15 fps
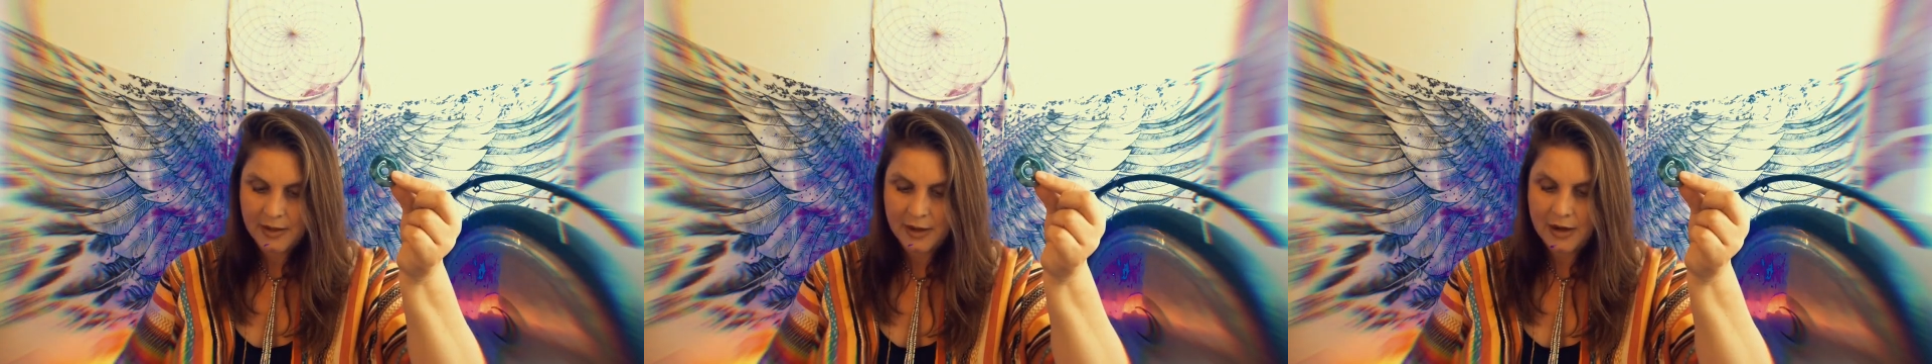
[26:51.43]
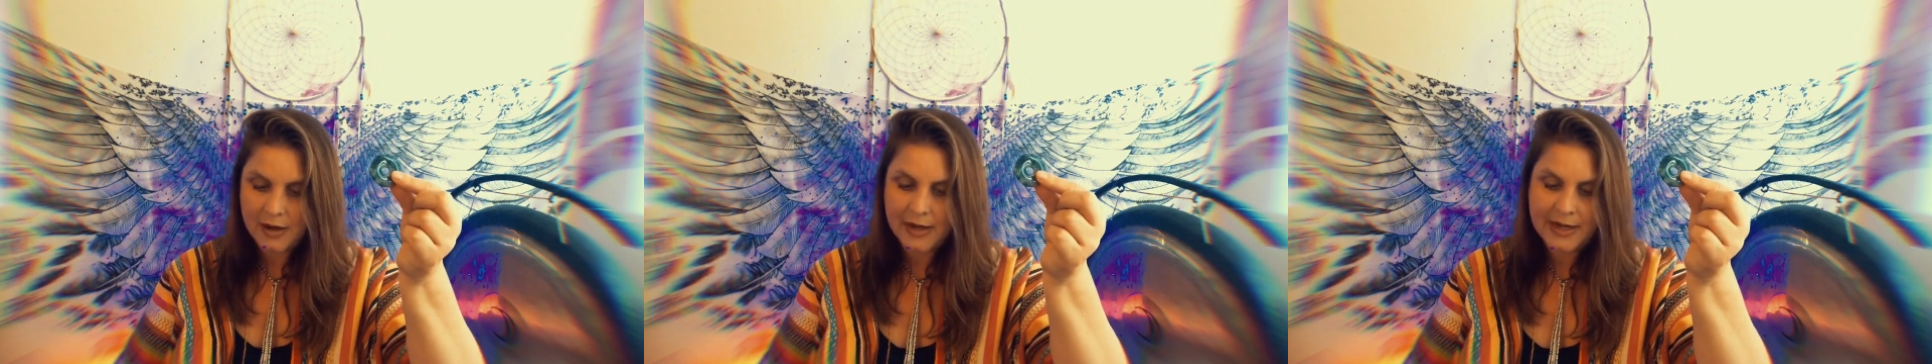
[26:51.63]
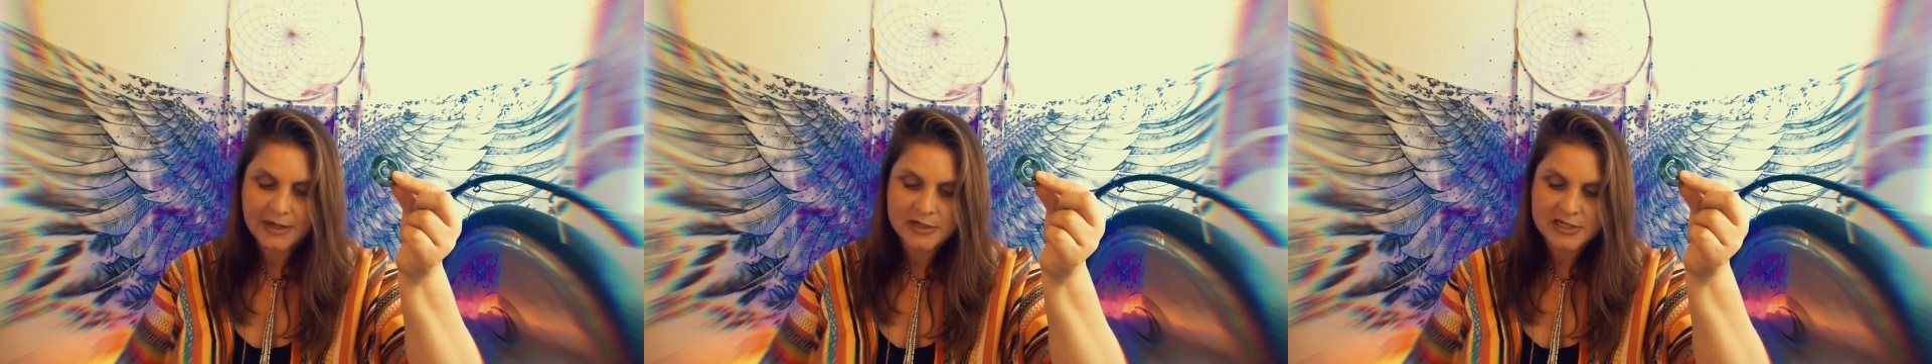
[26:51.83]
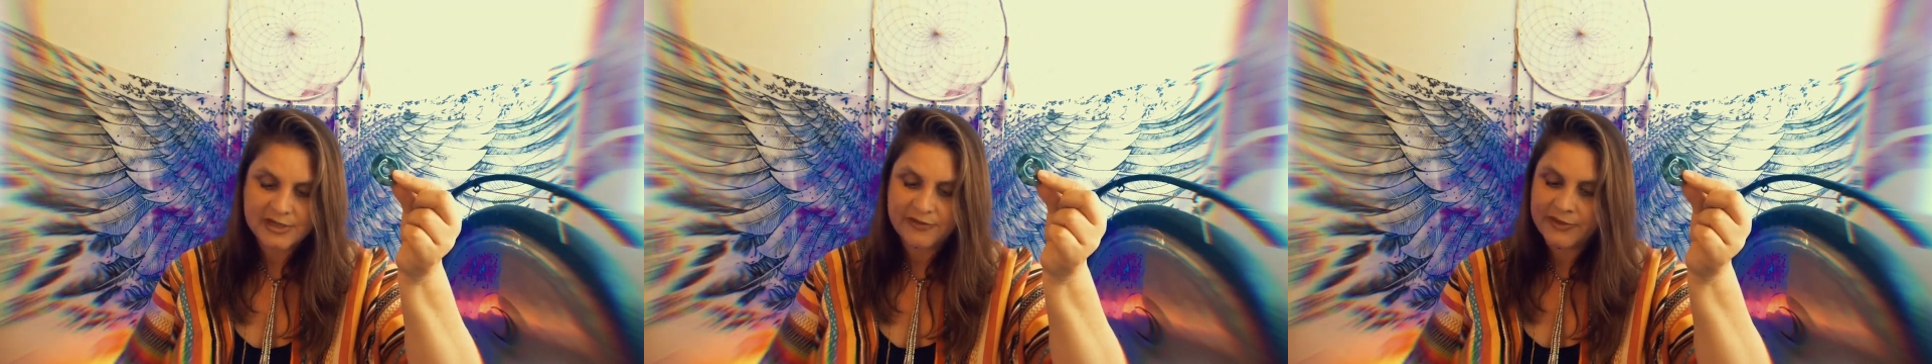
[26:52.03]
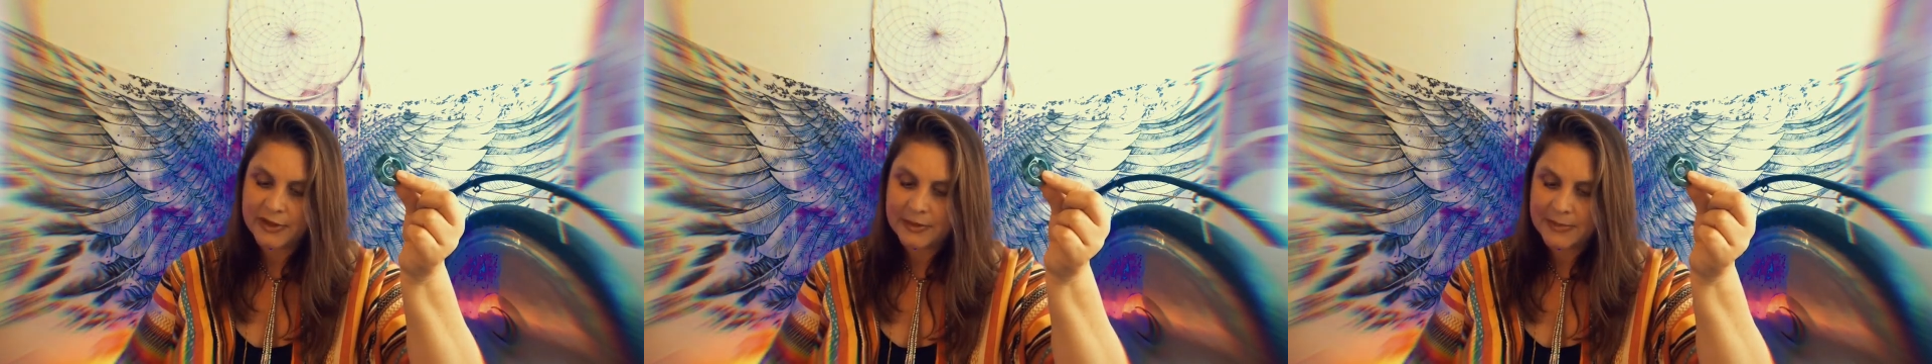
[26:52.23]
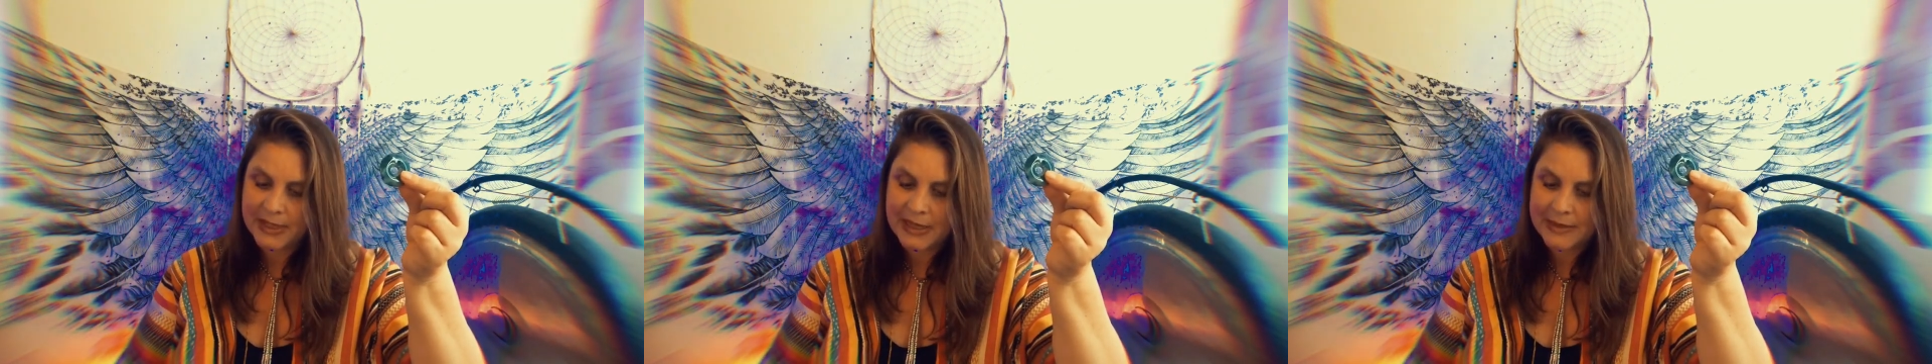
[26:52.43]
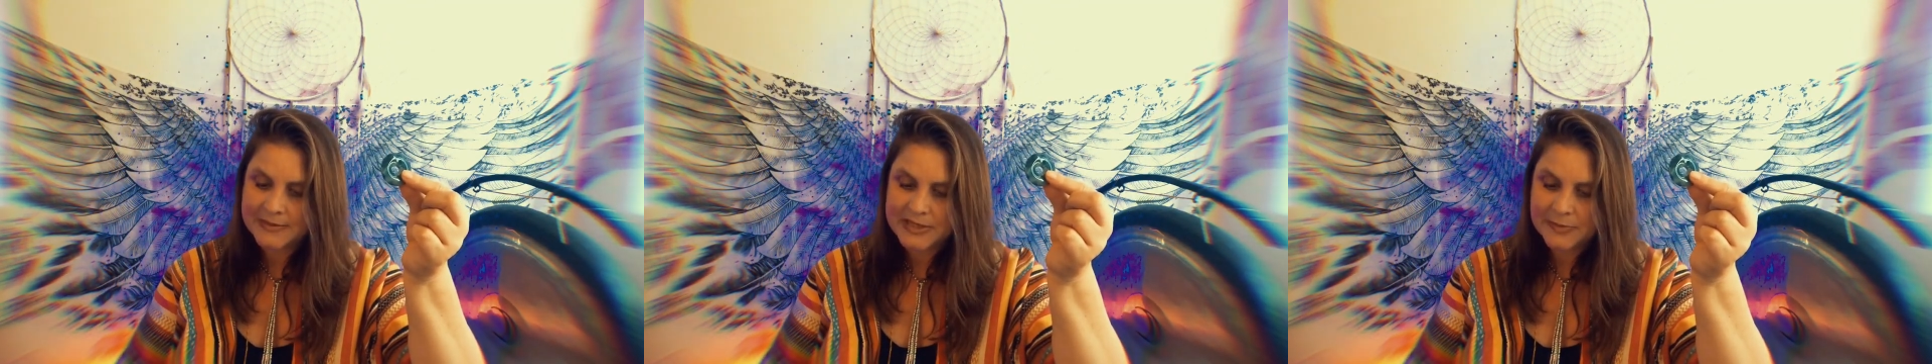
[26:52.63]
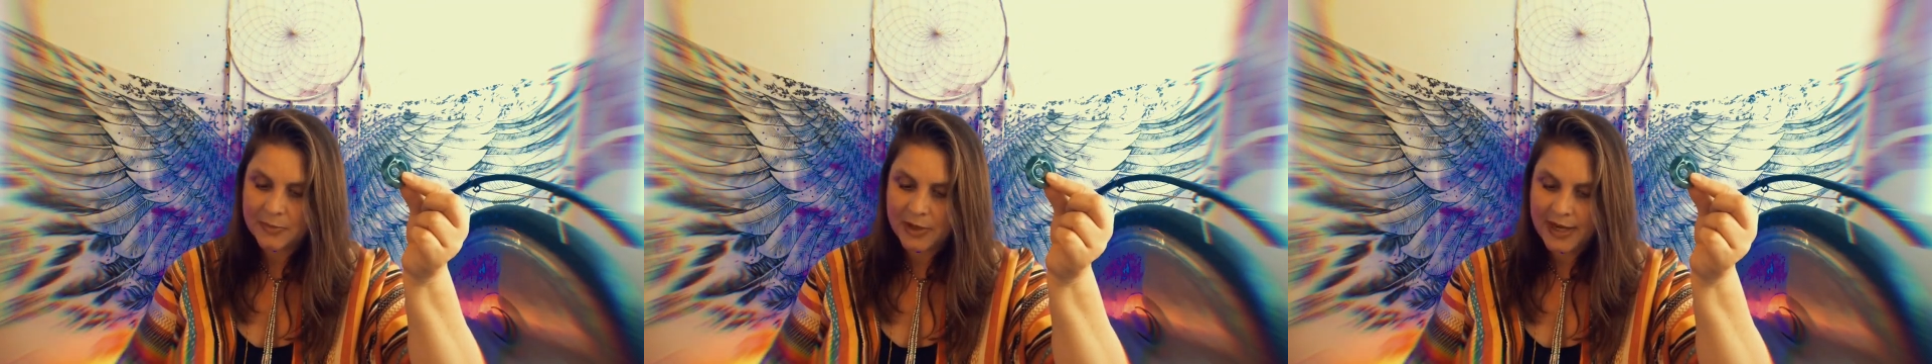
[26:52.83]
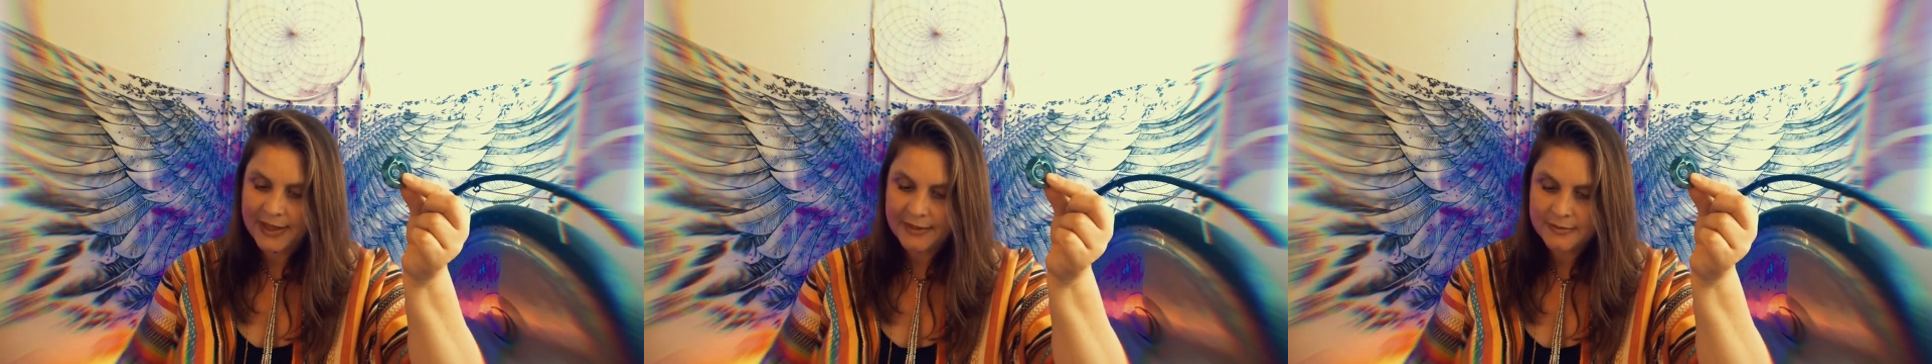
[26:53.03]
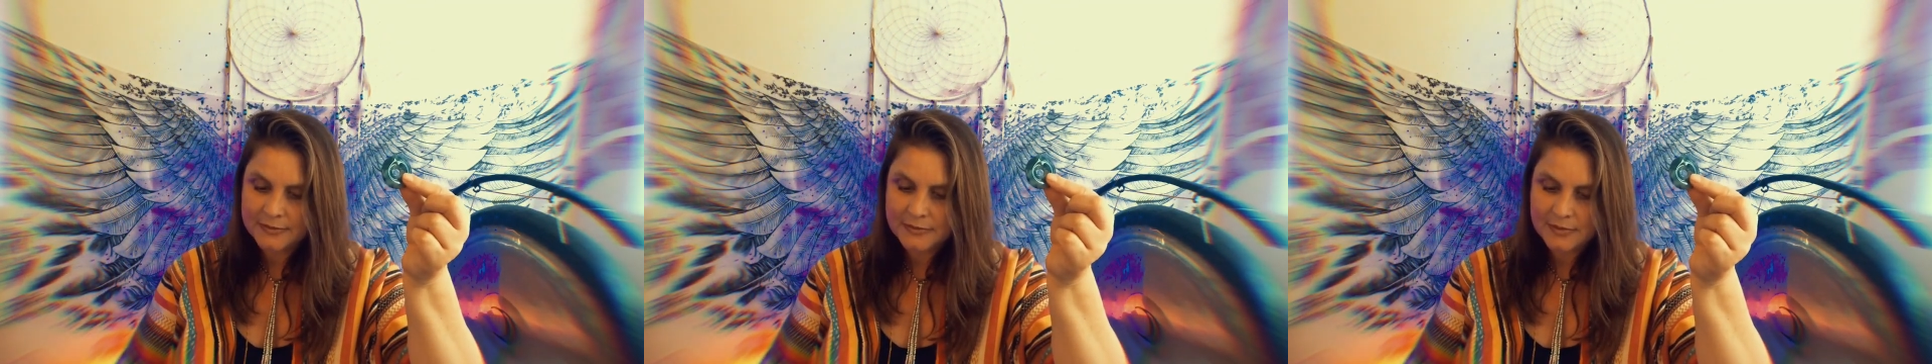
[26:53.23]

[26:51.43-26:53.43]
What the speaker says: Our energy field becomes bright